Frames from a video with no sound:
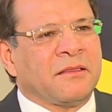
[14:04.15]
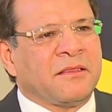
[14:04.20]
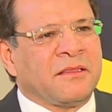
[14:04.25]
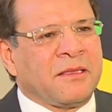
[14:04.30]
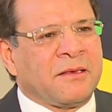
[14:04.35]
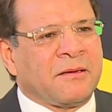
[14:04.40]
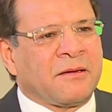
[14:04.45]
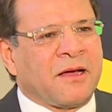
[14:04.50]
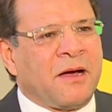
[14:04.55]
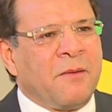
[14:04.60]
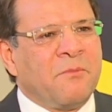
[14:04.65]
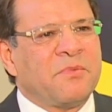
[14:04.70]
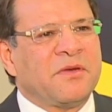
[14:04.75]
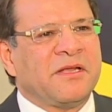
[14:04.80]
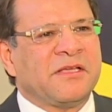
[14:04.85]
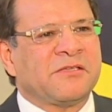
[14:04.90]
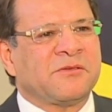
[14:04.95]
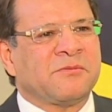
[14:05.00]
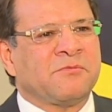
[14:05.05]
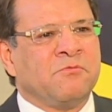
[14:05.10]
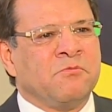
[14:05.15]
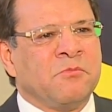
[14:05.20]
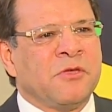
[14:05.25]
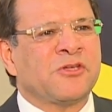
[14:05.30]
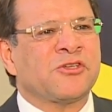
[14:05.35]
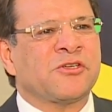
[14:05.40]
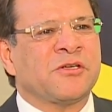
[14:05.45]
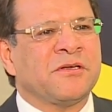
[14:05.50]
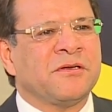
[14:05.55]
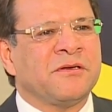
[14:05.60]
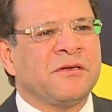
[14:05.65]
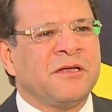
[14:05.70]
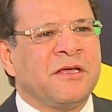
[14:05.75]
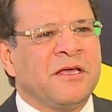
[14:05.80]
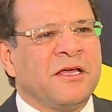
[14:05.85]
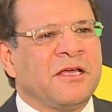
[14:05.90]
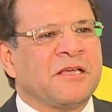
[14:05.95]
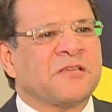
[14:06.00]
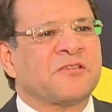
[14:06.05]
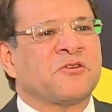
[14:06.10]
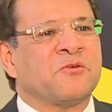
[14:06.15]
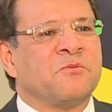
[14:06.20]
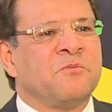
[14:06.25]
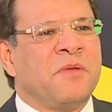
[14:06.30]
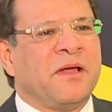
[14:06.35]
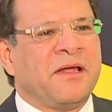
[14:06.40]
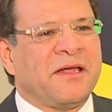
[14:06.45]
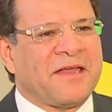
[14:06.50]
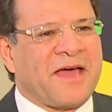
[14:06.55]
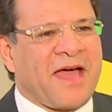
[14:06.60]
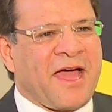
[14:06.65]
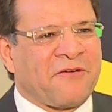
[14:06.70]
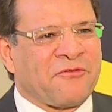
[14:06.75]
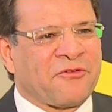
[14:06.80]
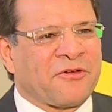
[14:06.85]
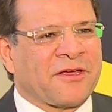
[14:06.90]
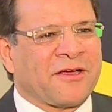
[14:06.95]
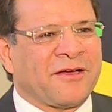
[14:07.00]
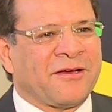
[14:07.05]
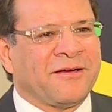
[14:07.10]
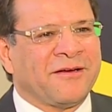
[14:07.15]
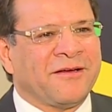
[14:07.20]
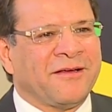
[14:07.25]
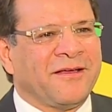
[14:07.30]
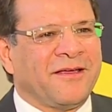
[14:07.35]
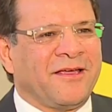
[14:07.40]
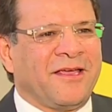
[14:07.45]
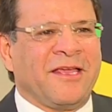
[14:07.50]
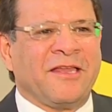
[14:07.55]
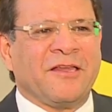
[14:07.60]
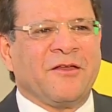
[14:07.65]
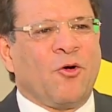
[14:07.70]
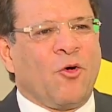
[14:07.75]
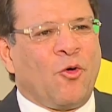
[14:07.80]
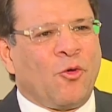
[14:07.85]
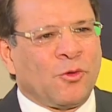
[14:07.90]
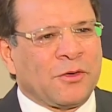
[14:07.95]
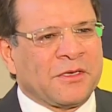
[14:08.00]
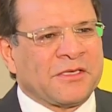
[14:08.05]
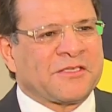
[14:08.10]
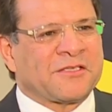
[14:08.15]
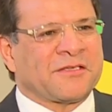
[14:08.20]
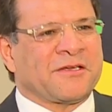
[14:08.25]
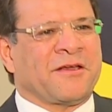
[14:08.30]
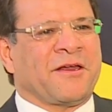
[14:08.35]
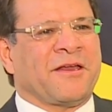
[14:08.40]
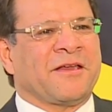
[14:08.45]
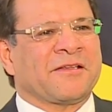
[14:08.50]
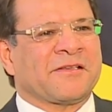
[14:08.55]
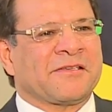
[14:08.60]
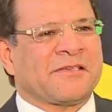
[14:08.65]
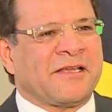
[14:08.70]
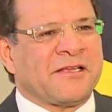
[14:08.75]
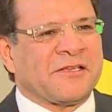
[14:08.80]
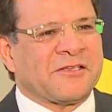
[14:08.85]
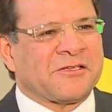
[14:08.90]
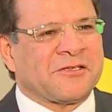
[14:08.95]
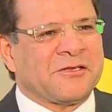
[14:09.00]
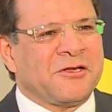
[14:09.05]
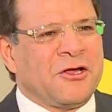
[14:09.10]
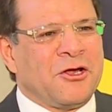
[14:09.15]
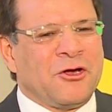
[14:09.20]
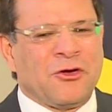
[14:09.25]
The company's mission is to build Africa in all its greater sense,